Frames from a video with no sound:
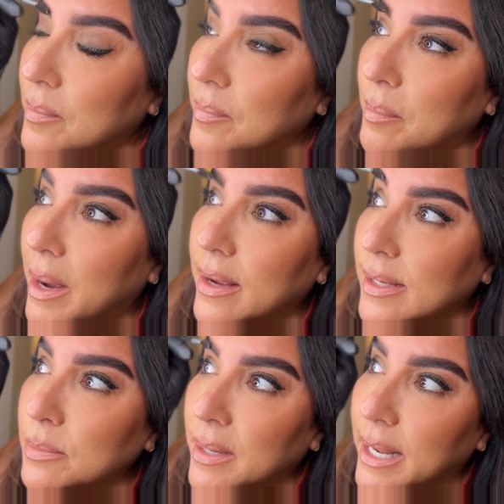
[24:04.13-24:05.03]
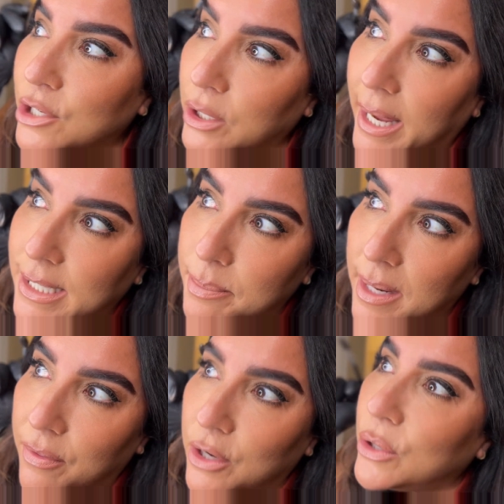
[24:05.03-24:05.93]
My husband educates me
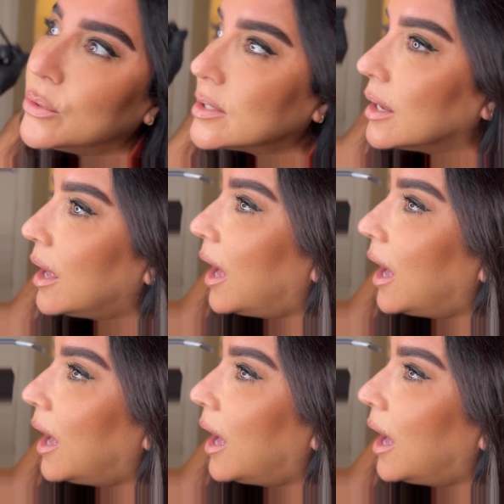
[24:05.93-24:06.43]
on the news,